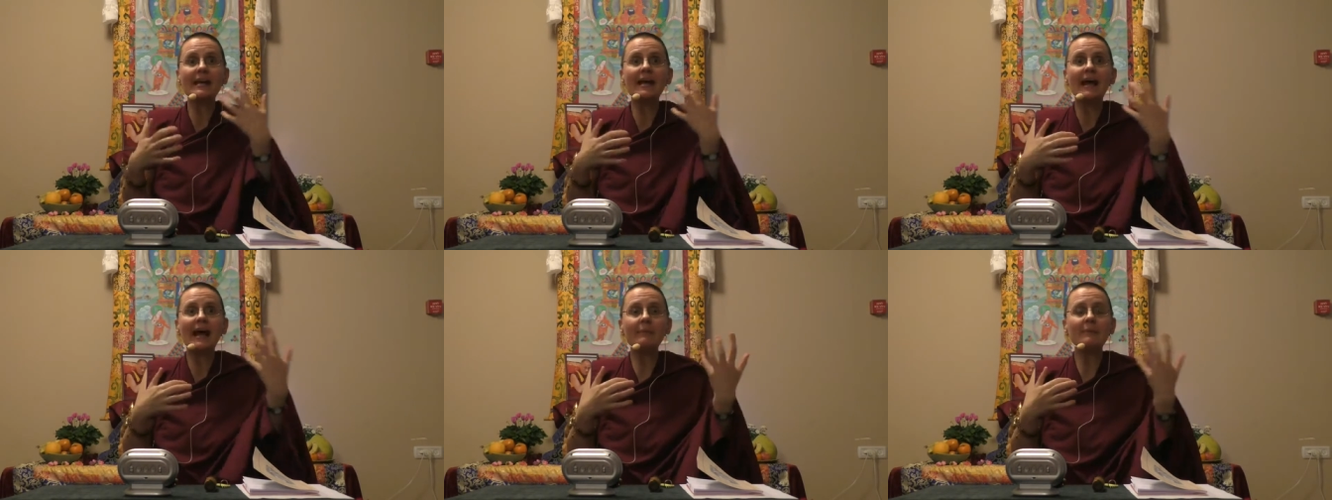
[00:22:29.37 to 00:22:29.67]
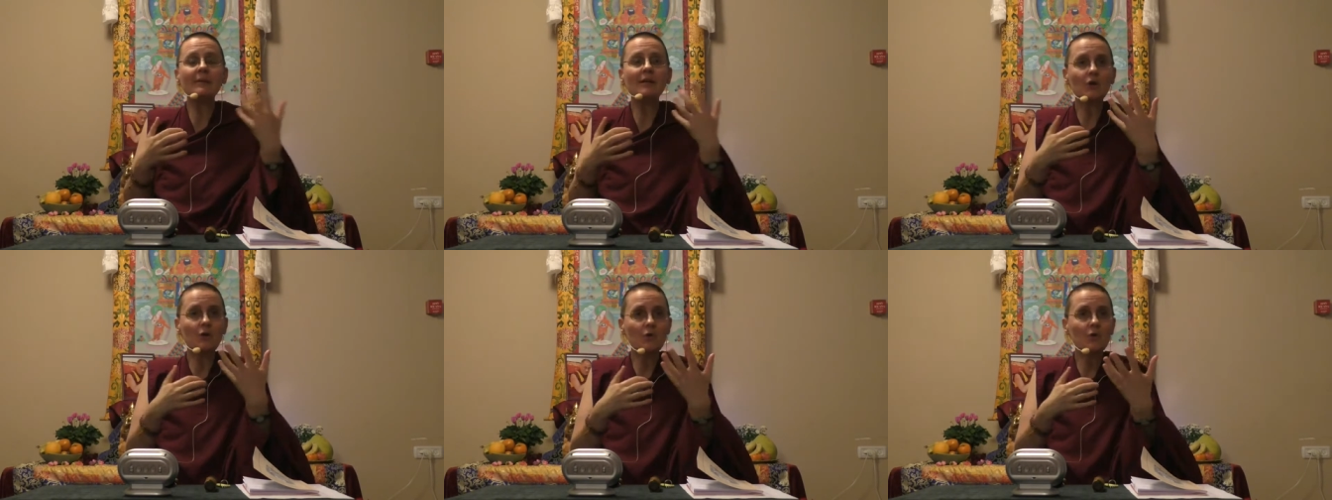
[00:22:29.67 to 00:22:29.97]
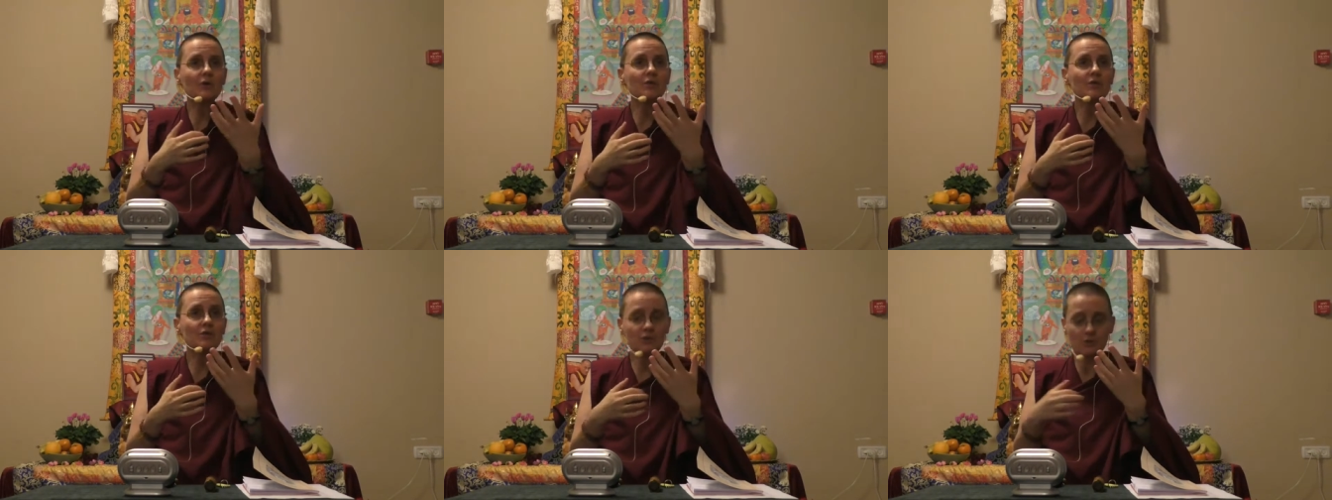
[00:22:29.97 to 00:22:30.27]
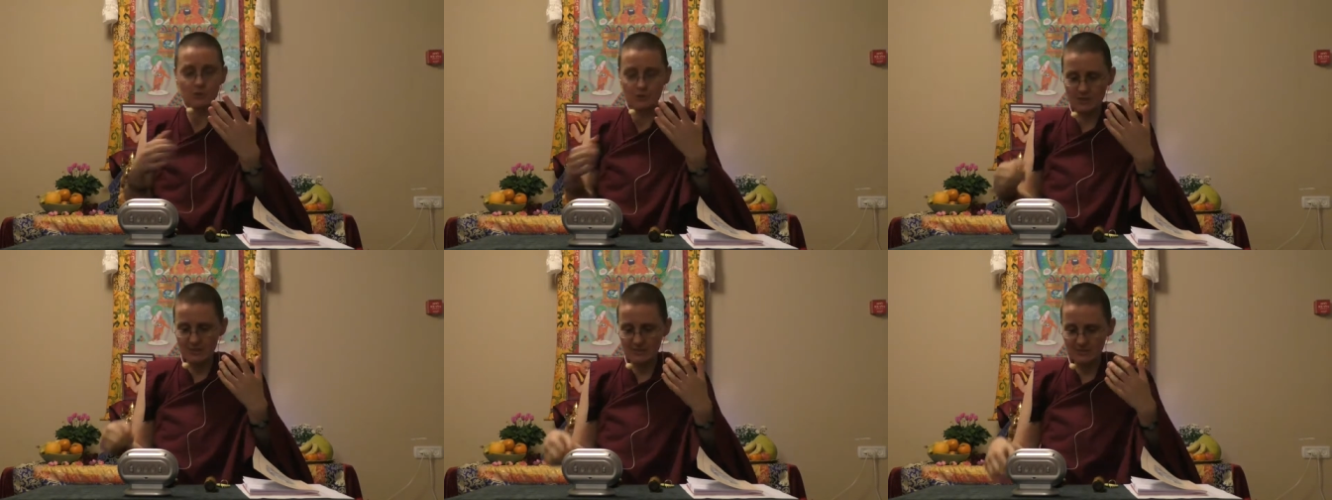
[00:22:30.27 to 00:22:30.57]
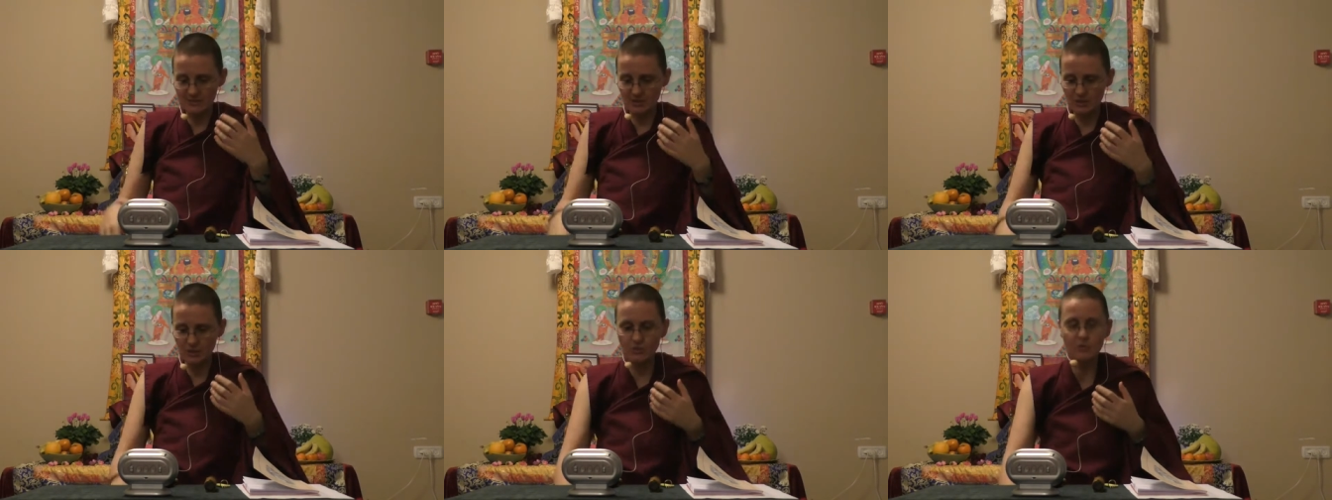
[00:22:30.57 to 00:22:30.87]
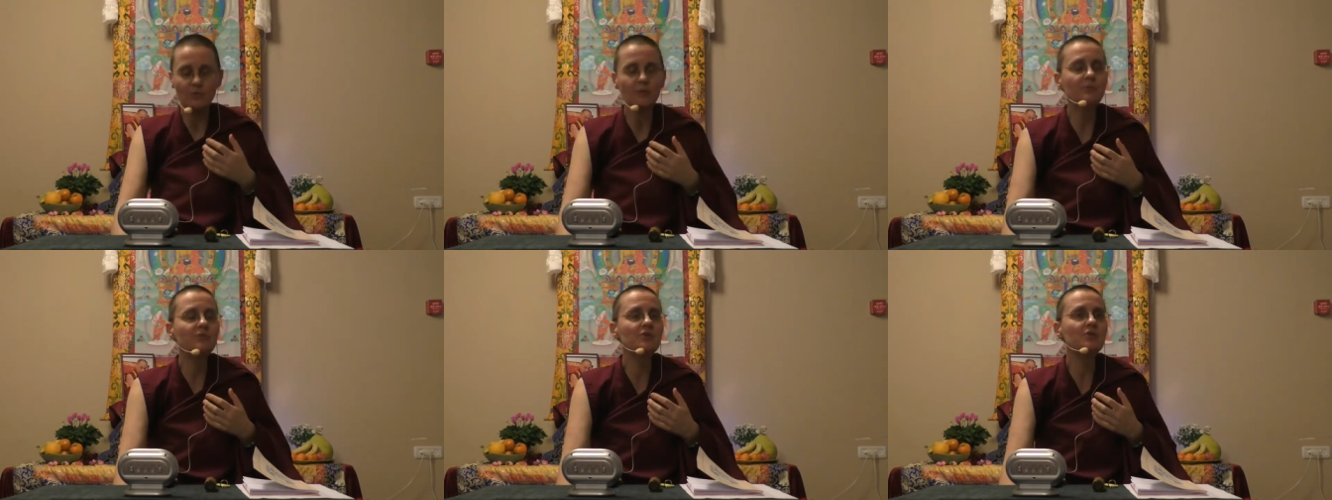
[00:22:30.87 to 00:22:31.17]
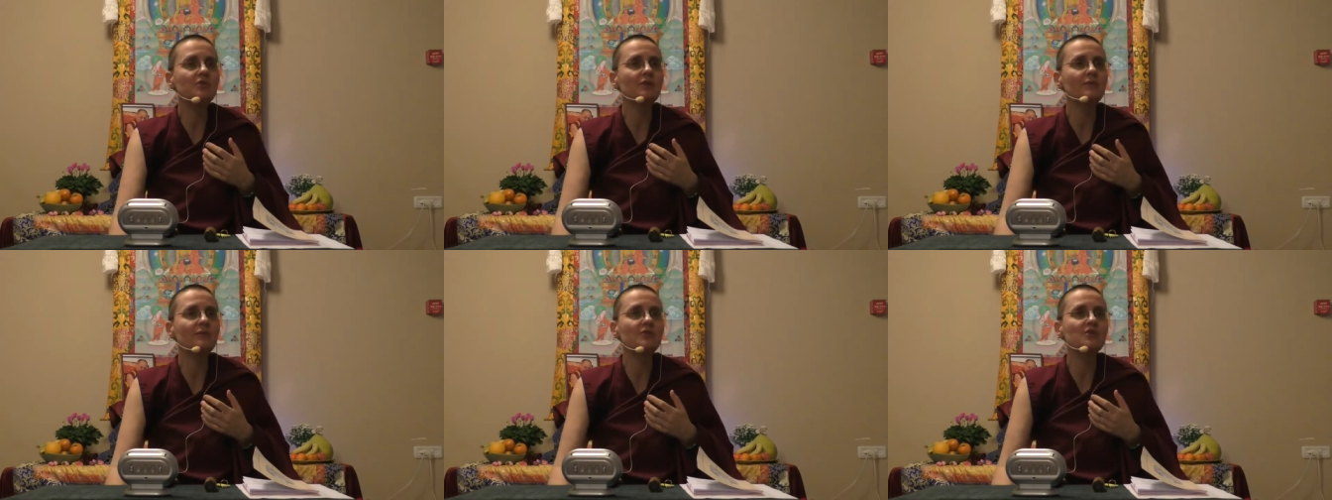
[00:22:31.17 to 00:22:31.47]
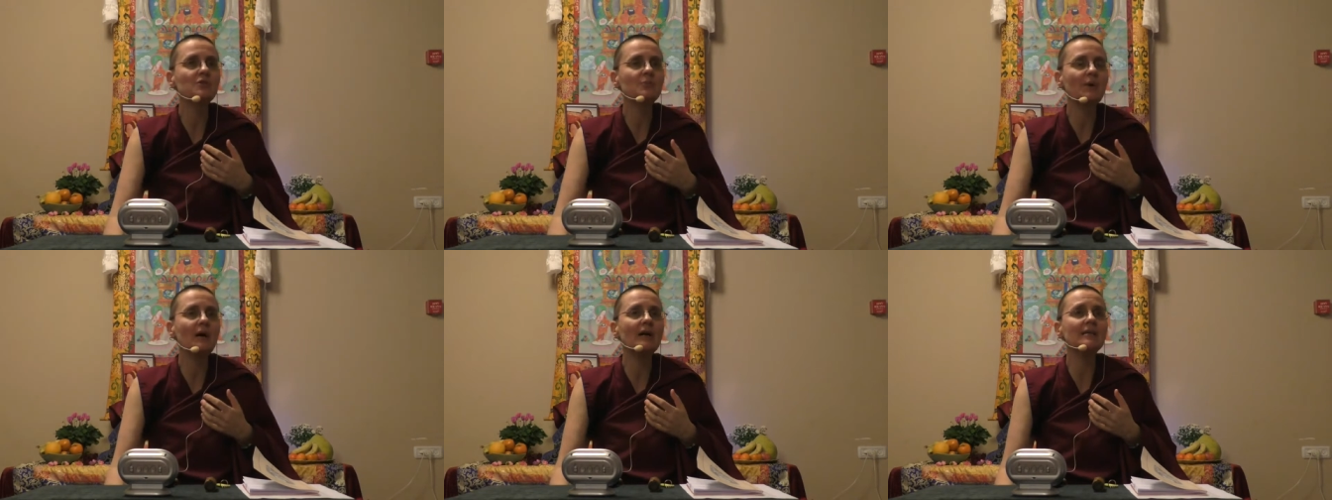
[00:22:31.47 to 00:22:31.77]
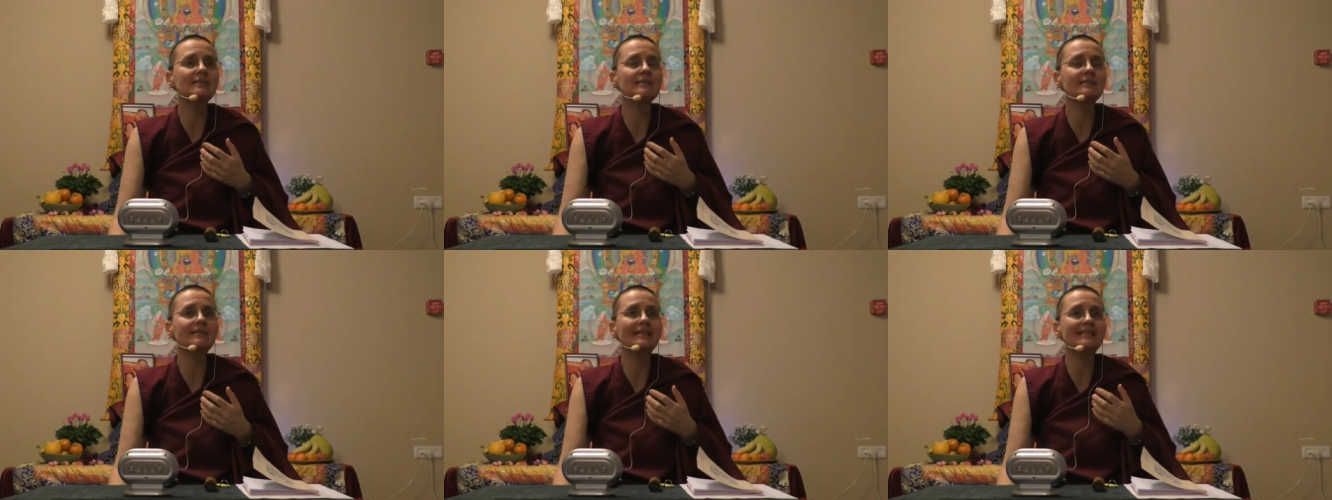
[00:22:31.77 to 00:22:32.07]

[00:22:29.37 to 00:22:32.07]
I mean, according to this description of this person,